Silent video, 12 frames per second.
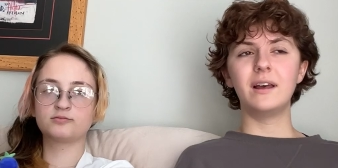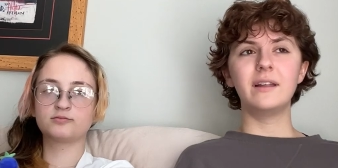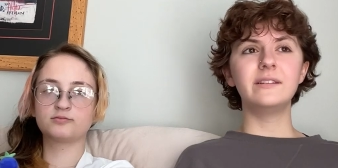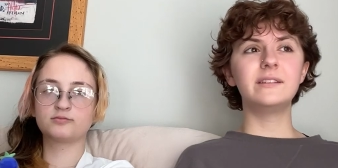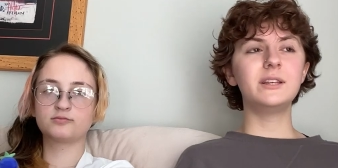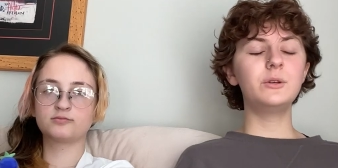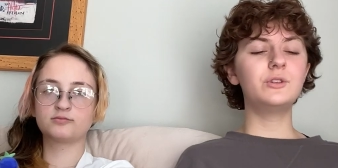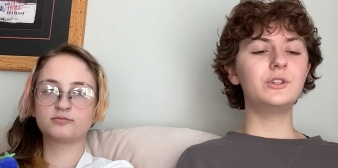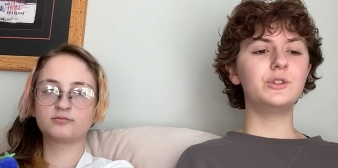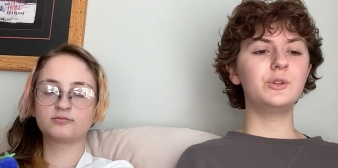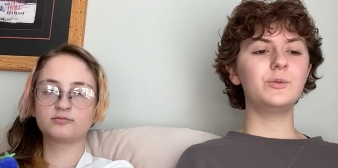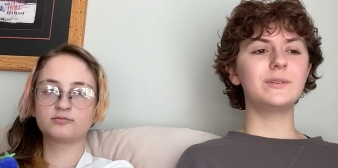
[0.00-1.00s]
Speaker 1: the thing you
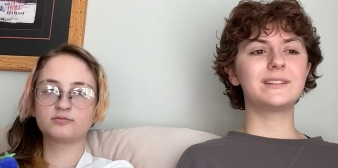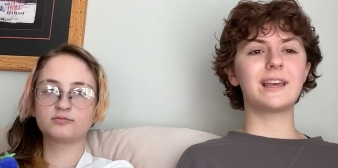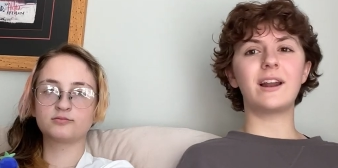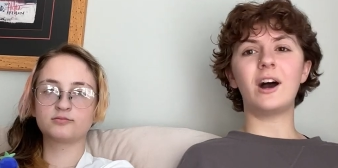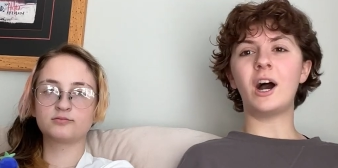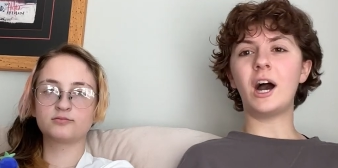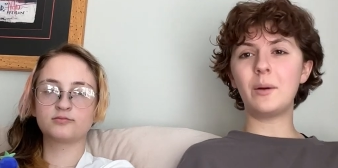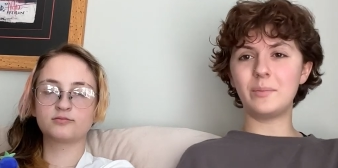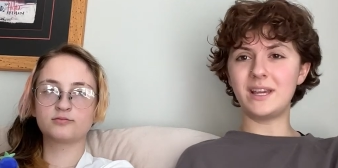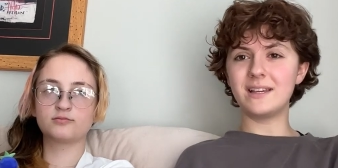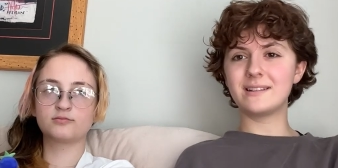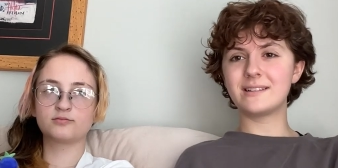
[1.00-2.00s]
should do is get
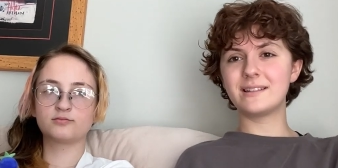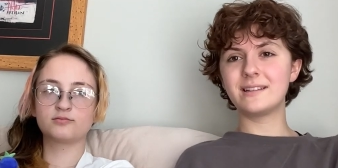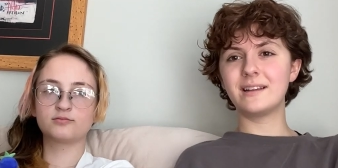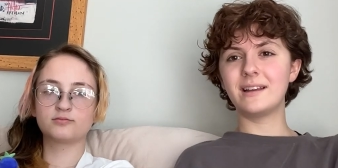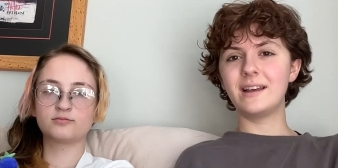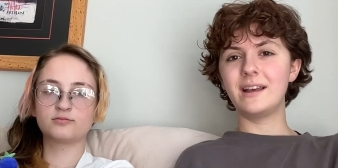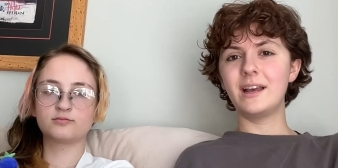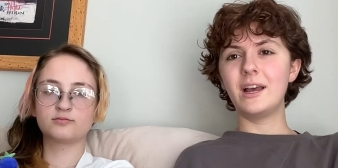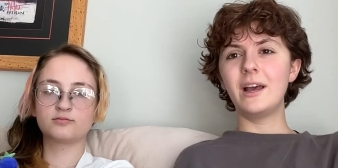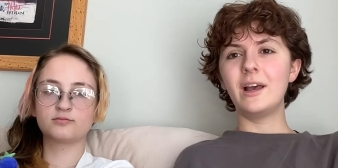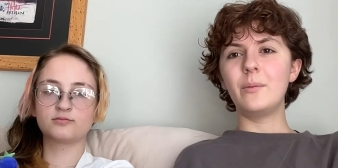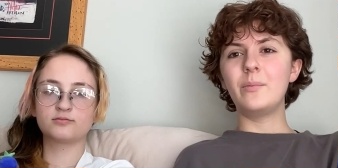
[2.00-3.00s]
hobbies
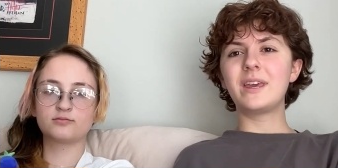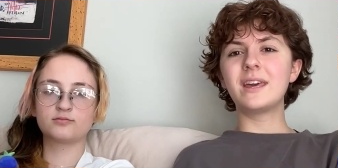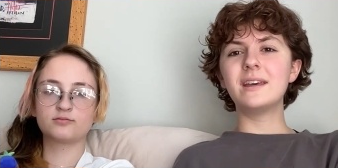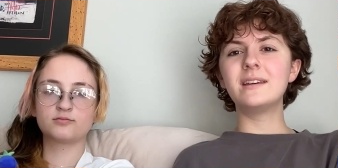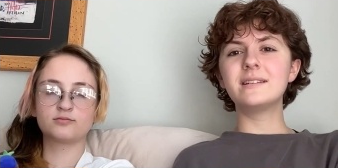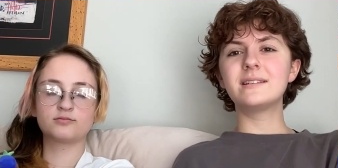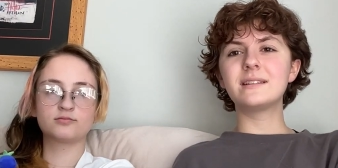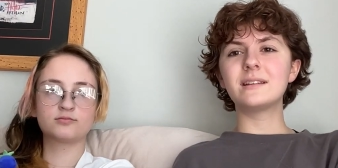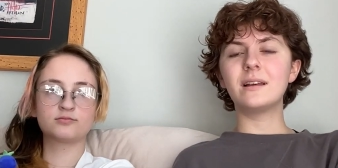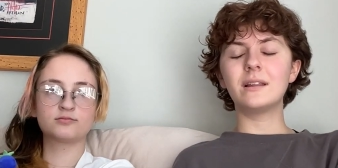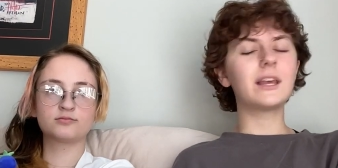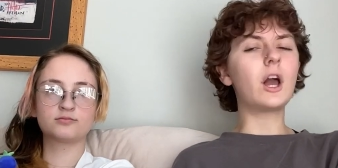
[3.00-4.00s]
because
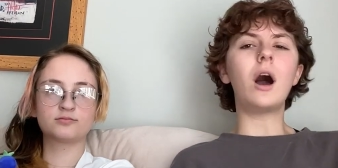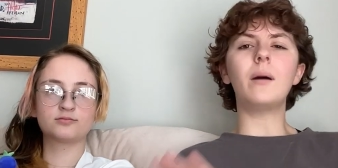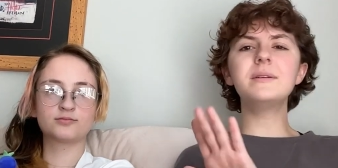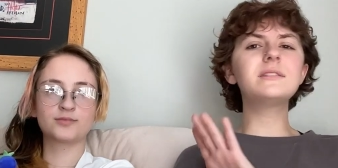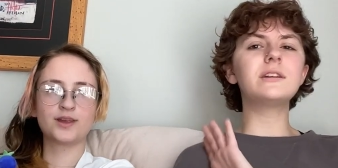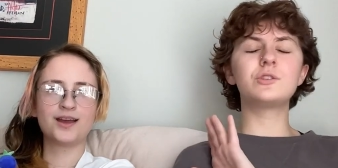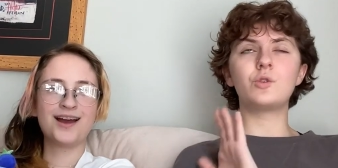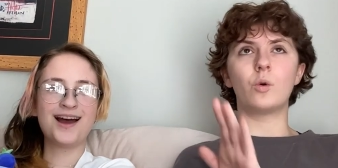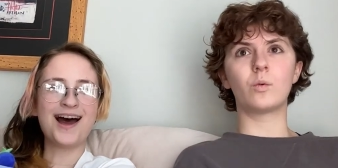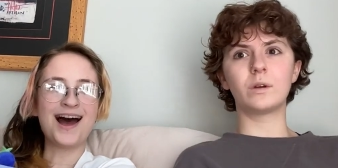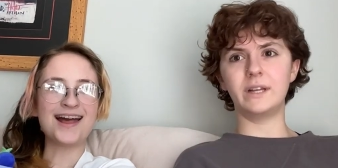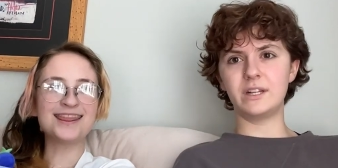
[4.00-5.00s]
like hobbies that
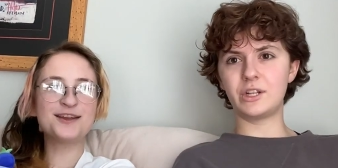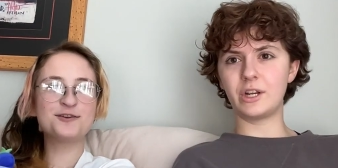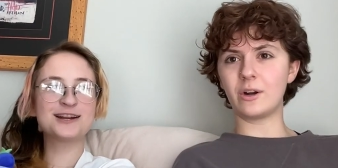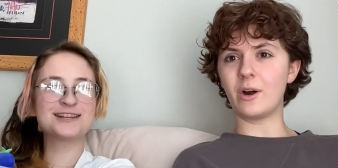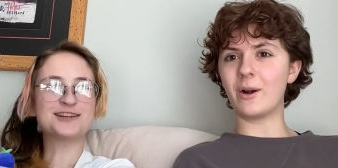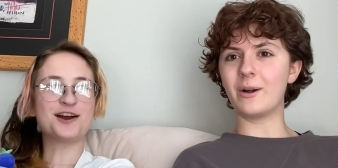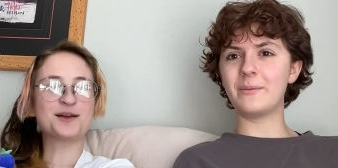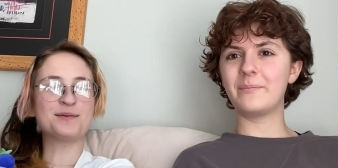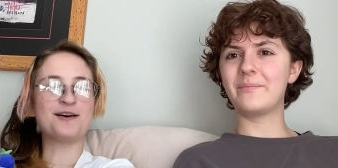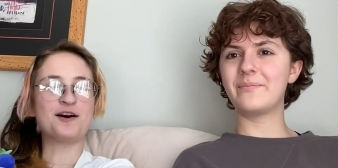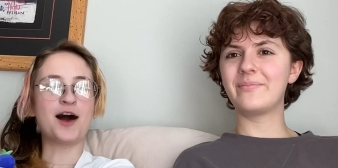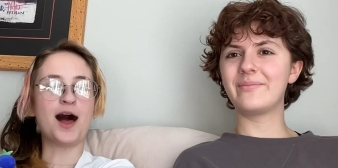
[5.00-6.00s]
don't relate. I thought to you were going to talk
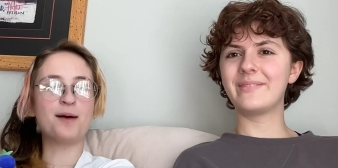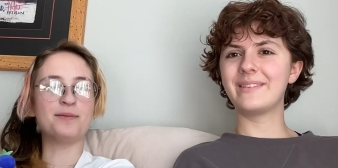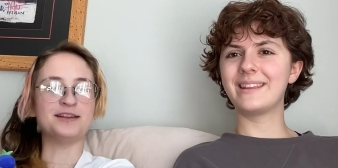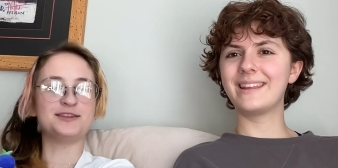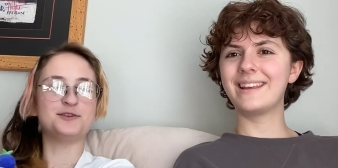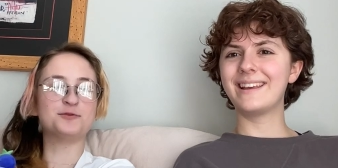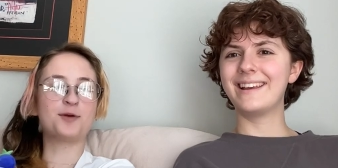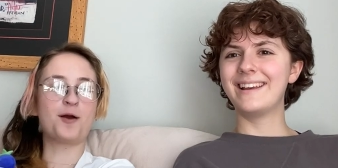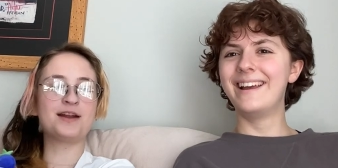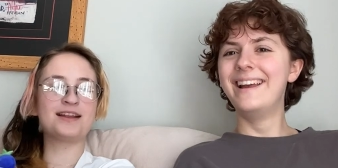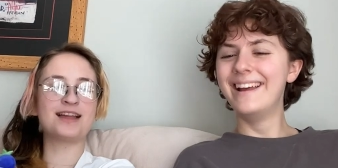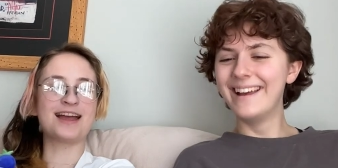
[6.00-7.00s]
about
Speaker 2: hobbits. You
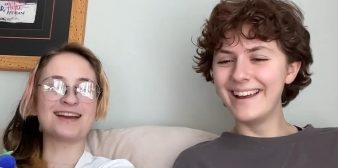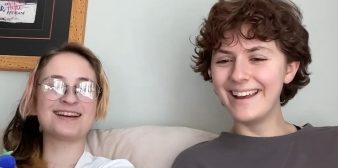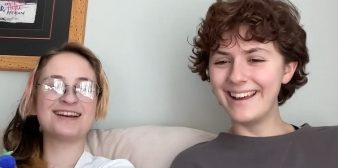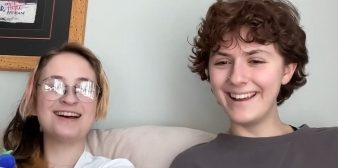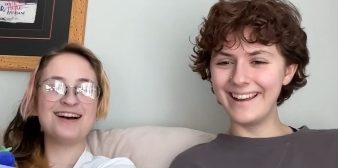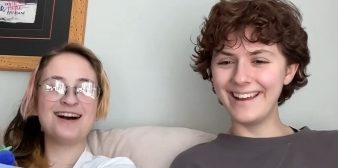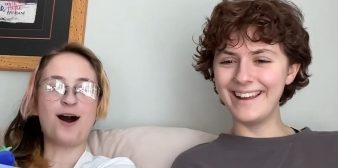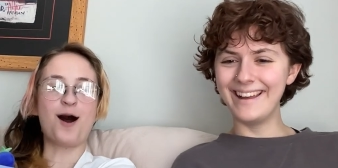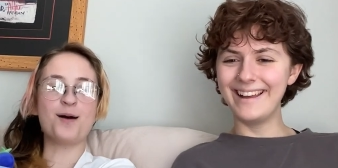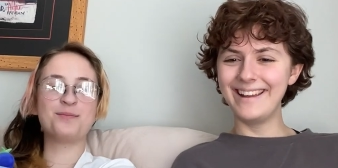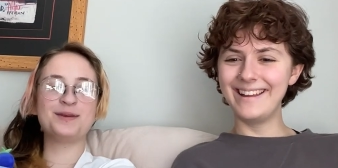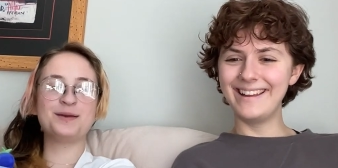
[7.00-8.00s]
wrote it like
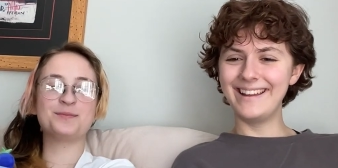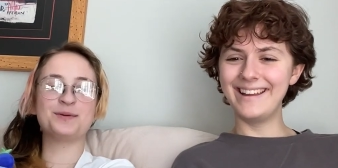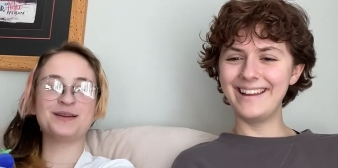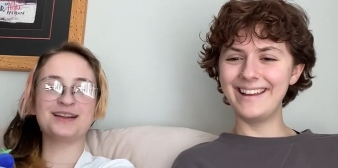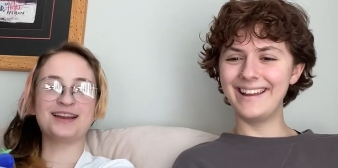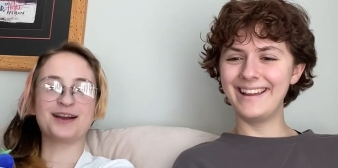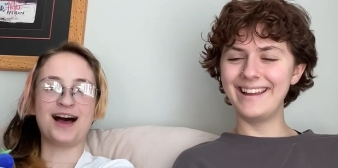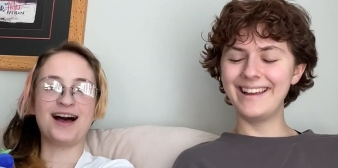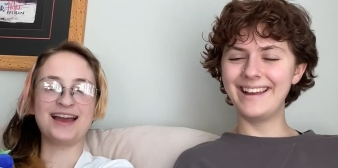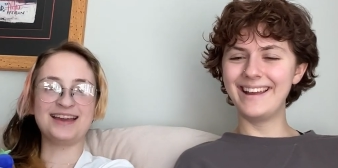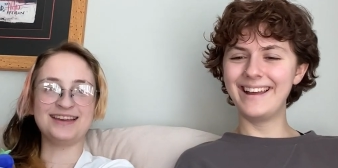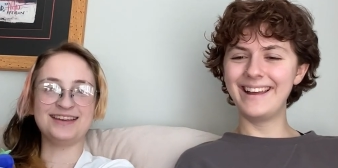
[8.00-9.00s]
hobby, but like
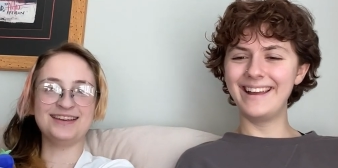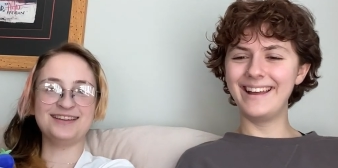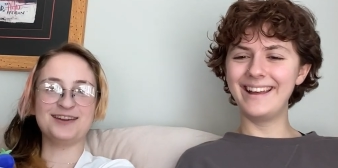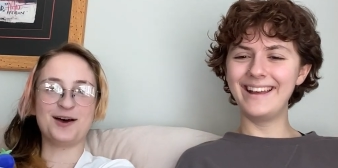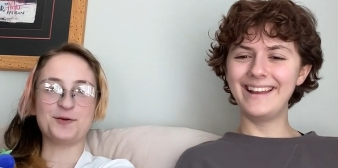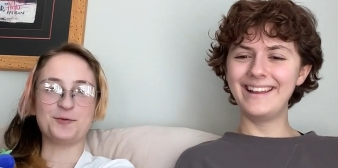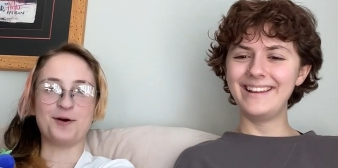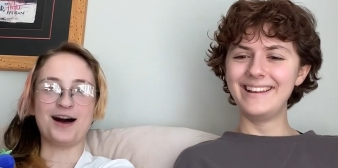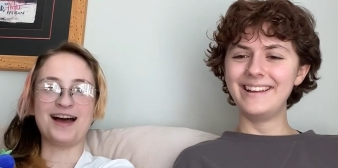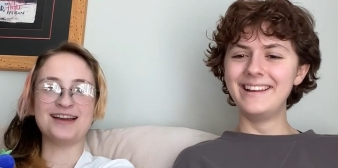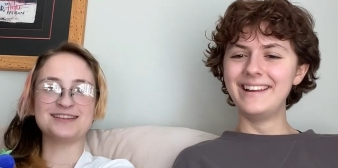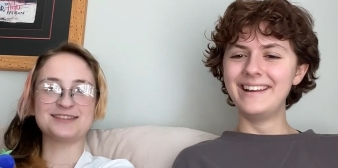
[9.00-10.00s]
I E and not a
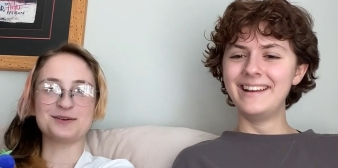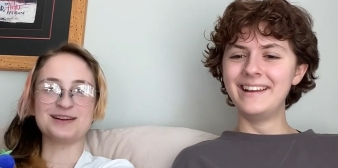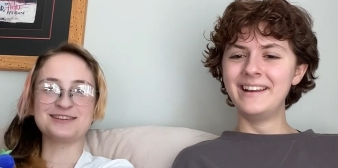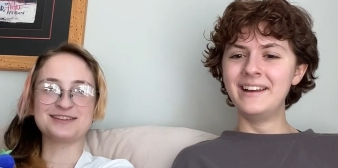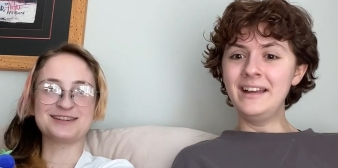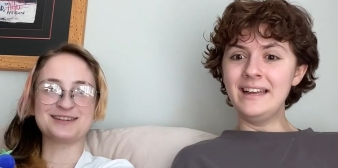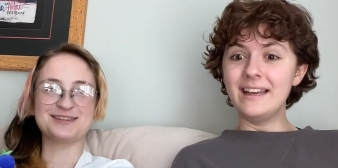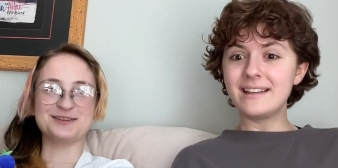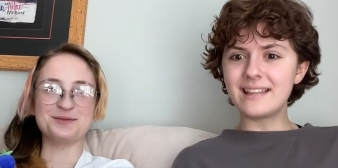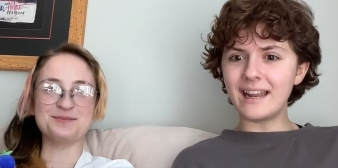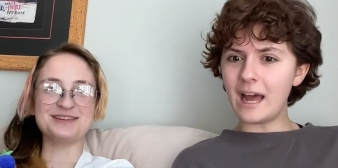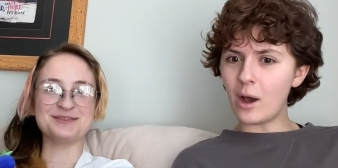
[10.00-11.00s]
Y, so I just assumed
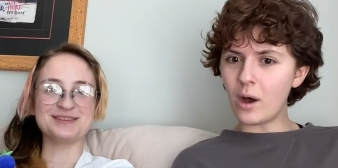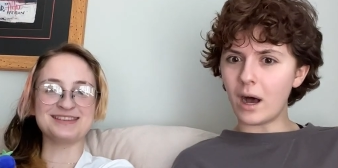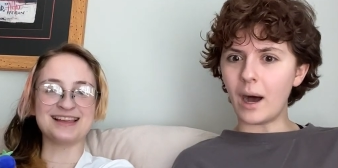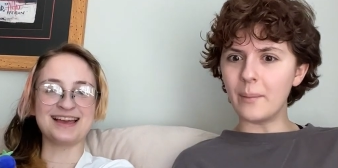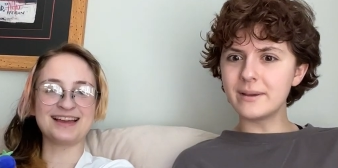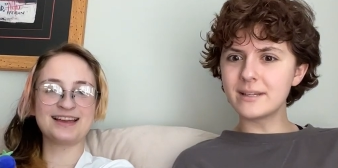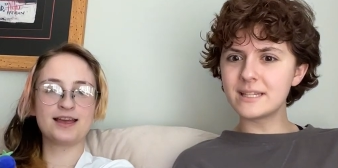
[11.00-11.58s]
is that how it was hobby like...